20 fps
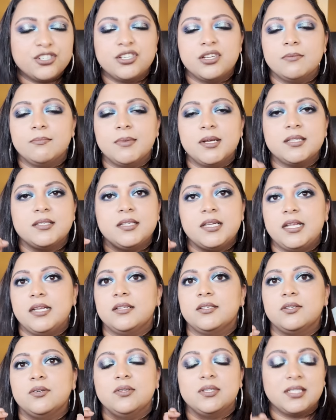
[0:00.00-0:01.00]
shimmers
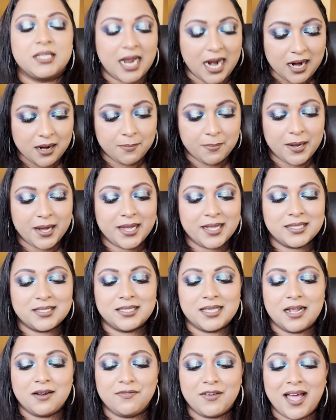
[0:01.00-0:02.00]
needs to stand by
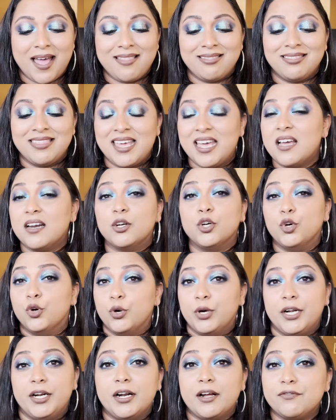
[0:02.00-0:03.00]
itself, and they are
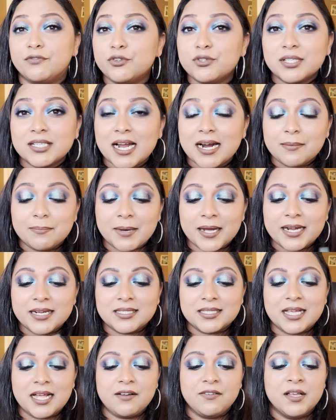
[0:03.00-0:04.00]
good enough to stand by
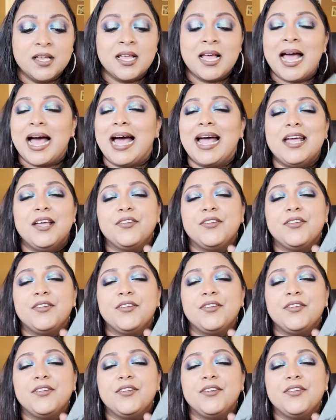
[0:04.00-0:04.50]
itself. I